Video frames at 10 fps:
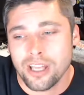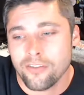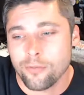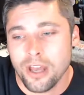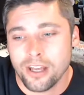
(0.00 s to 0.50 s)
have
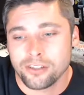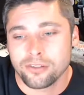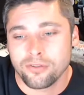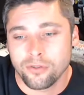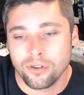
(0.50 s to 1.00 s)
a
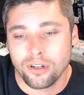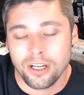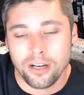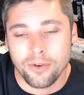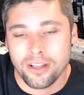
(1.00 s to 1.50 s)
passion for it.
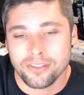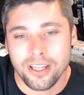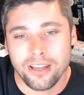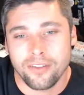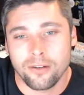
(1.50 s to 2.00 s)
And I'm not
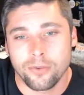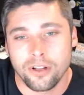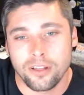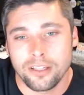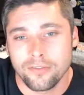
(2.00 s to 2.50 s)
saying that I'm going
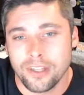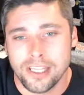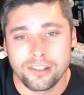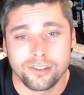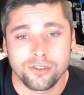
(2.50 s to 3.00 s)
to leave the
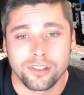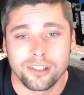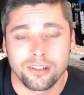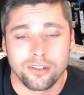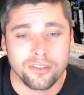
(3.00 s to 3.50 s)

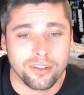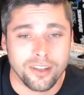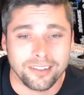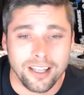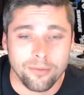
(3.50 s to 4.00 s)
industry or nothing
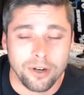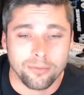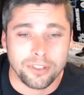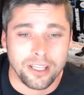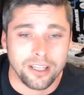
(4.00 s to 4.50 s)
like that, but
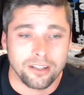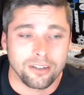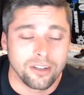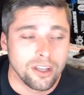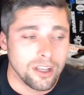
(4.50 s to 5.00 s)
I'm saying
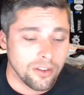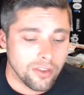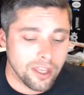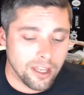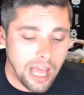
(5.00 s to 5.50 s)

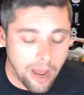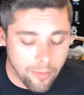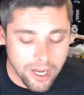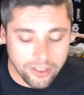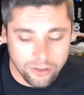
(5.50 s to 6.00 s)
that I
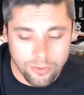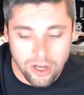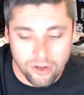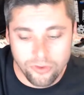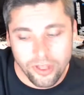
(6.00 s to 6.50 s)
might do
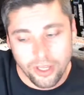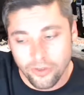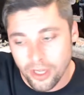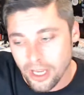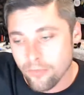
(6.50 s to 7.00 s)
my own thing.
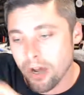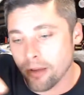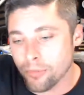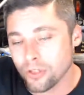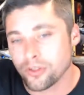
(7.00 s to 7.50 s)
Like I
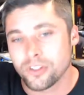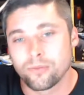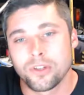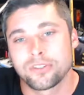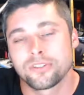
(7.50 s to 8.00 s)
might build this
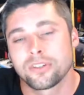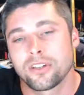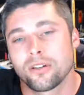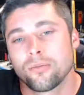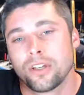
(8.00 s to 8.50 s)
business up